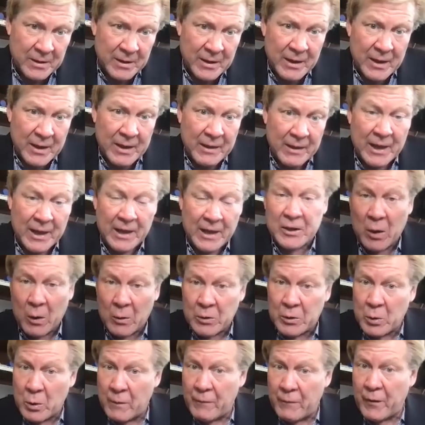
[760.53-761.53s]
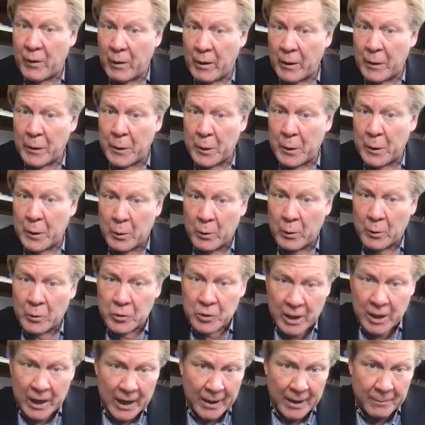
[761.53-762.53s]
that don't do a very thorough
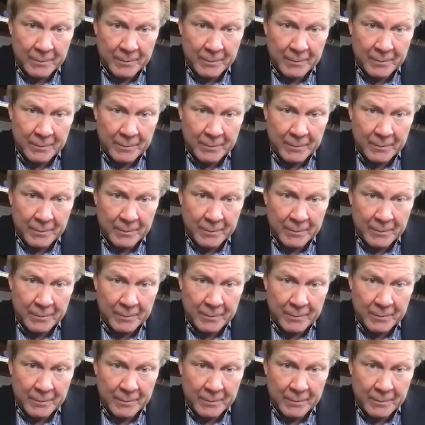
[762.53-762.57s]
job.